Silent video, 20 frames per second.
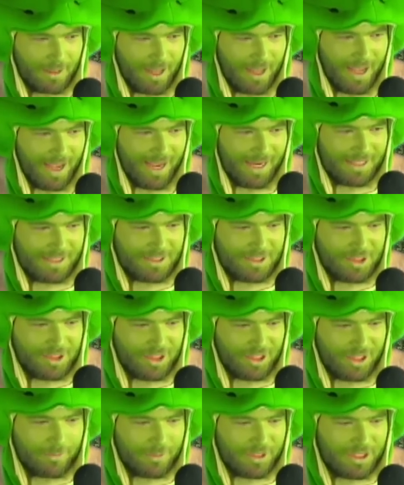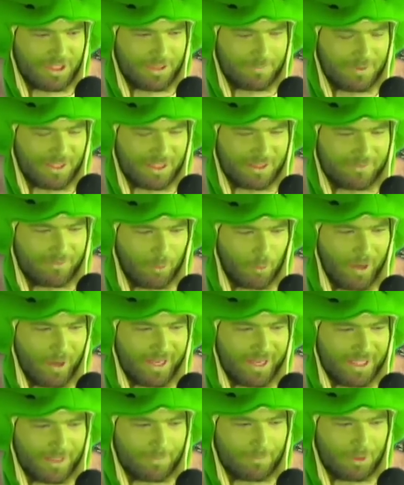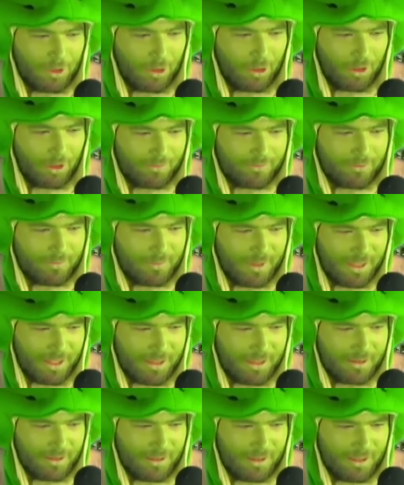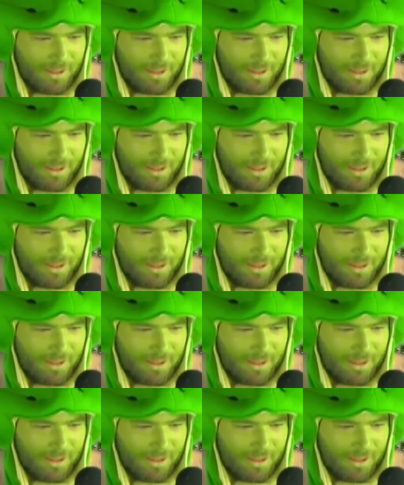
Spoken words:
And it was a bit of a wake-up call for me.